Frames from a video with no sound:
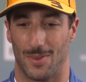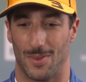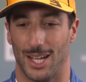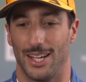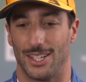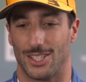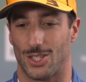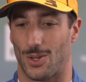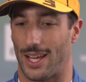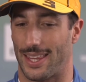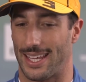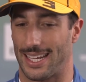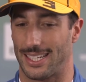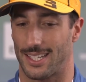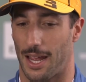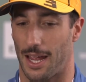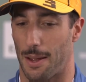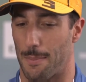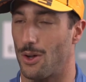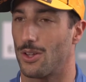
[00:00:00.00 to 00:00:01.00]
So I think to
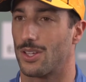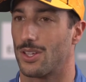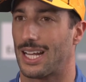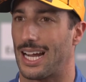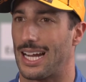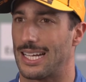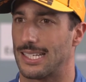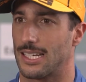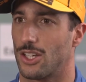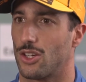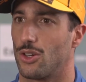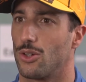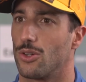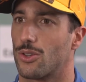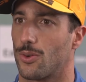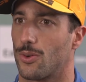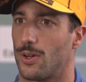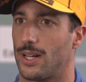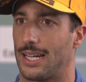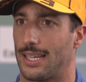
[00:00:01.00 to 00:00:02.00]
get both cars in
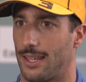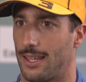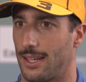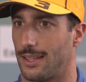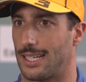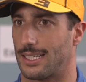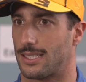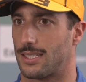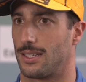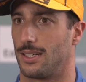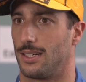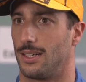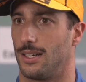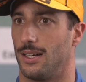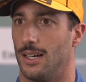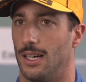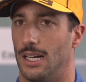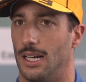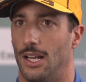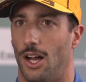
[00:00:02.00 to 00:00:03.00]
Q3, I think that's
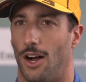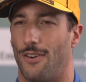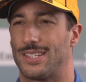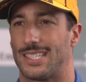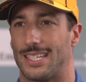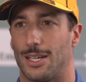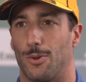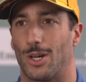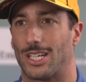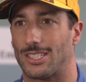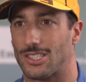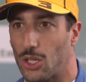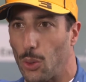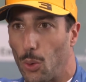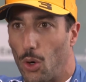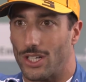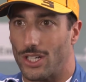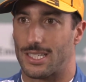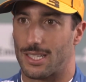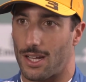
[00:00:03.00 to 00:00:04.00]
obviously
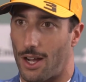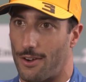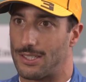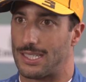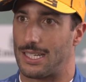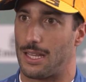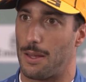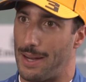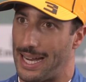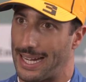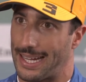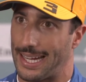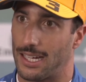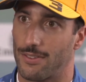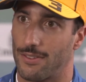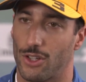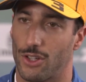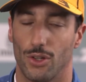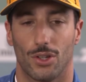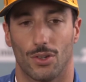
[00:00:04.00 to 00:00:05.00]
the back end of
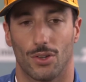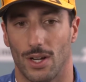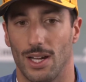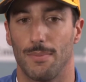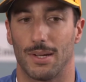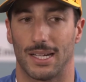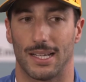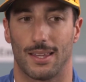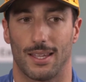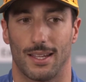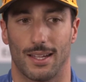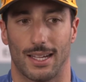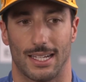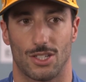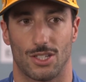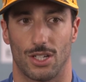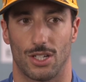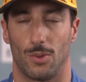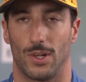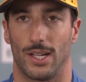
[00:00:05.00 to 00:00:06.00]
Q3, but I think
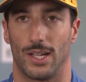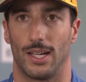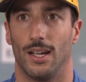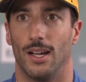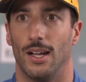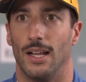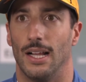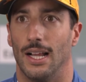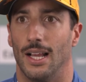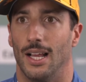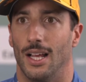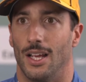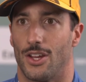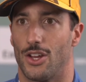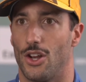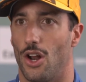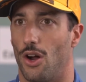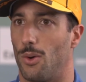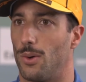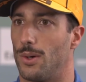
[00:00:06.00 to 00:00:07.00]
actually we
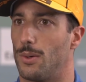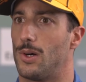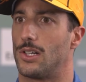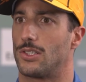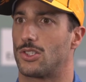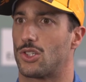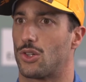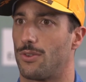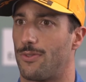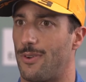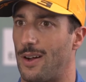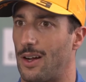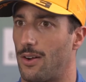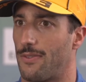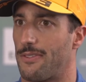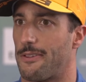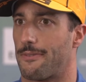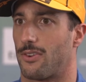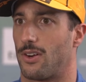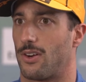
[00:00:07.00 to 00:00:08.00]
weren't too far off the
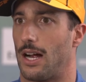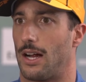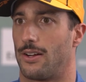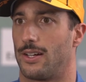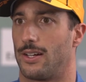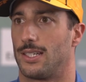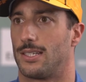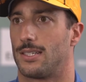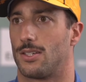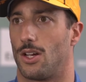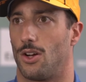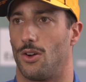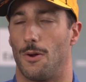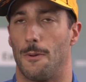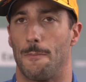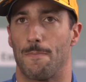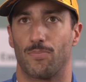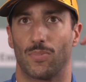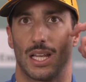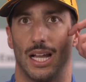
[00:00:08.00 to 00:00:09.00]
Ferraris. So
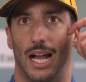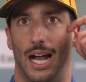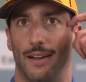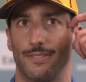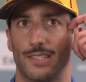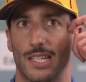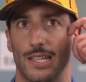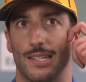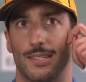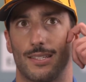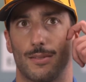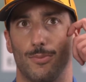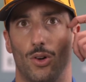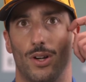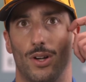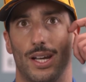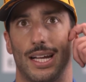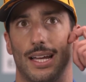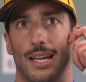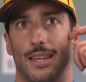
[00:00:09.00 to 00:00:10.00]
after this
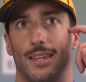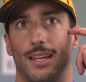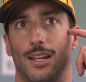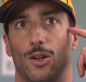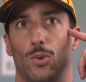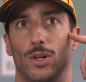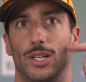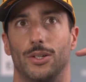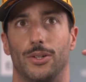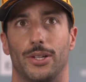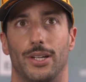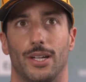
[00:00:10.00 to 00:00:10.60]
morning, I think we'll